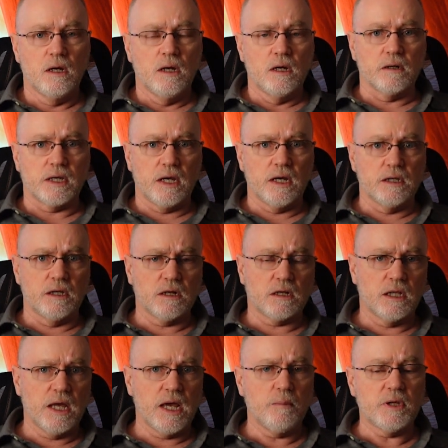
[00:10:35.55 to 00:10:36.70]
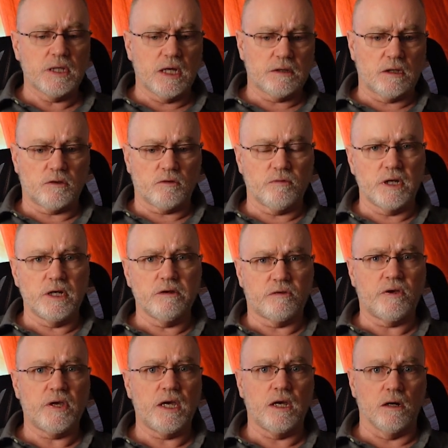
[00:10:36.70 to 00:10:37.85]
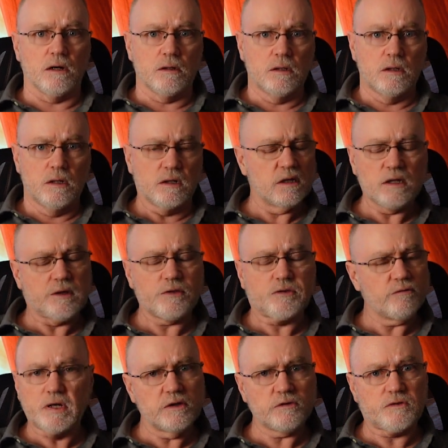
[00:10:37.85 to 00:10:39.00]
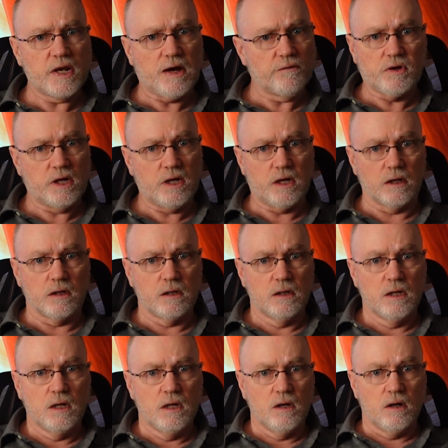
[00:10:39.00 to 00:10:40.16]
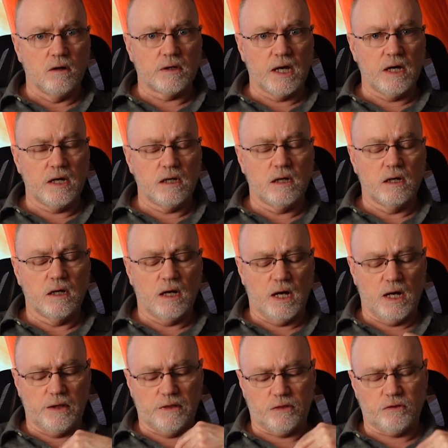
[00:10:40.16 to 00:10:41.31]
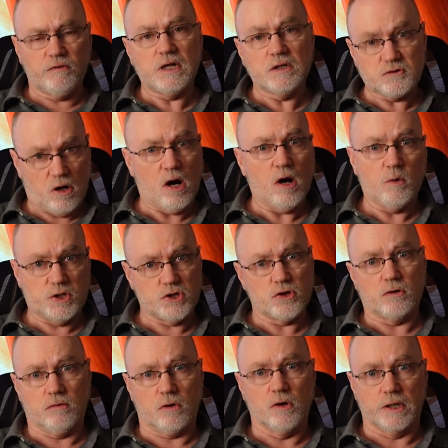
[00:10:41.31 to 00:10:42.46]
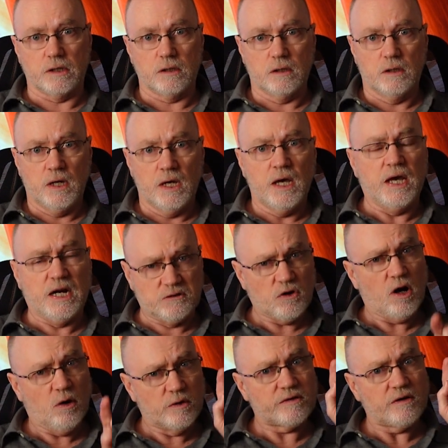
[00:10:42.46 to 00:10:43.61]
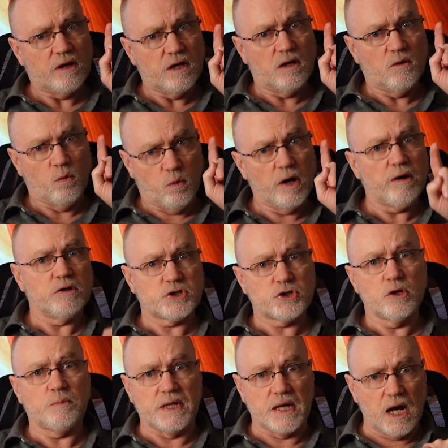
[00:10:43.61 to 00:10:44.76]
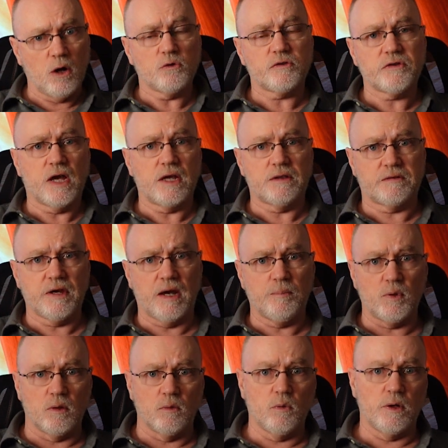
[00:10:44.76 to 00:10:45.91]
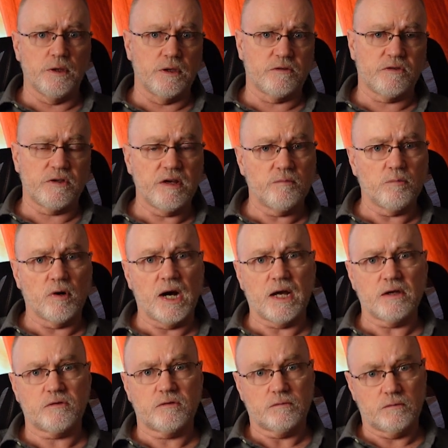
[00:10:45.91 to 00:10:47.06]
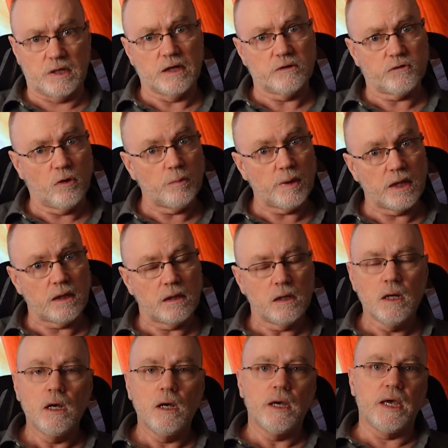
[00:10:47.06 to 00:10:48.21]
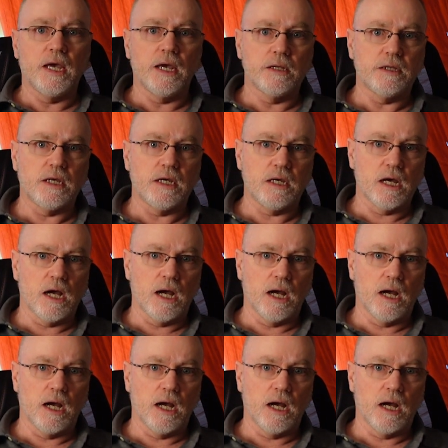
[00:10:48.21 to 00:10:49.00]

Okay, and they're claiming that the 3 is here. You know, the 3 is never here. Okay, the 3 is always your groin. And it's always where it should be, outside the temple, where the sea of brass, the SOB, and the